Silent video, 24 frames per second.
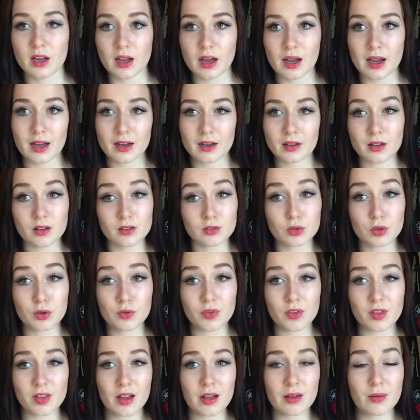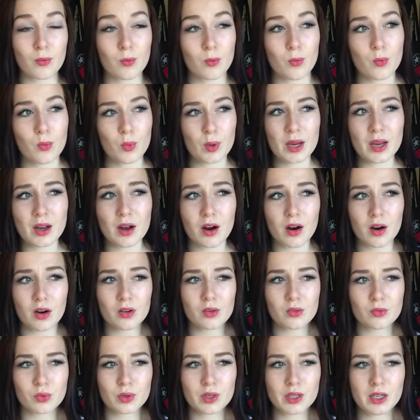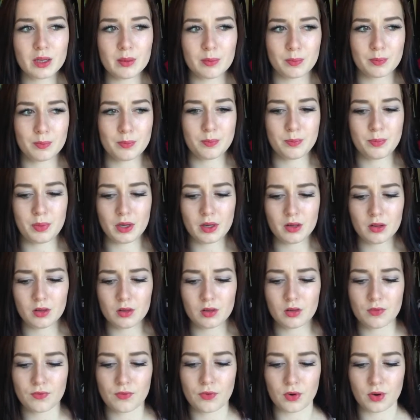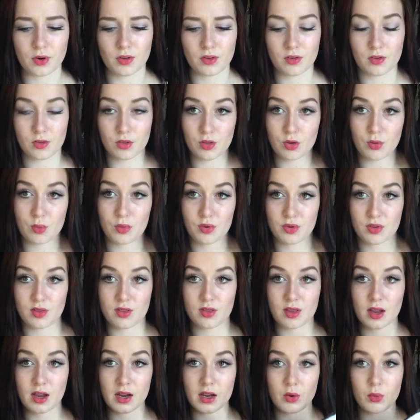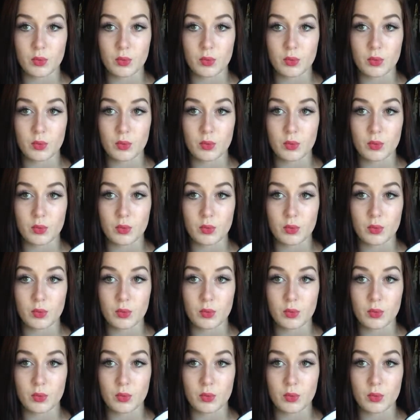And the truth is that we aren't really built for this consumer society.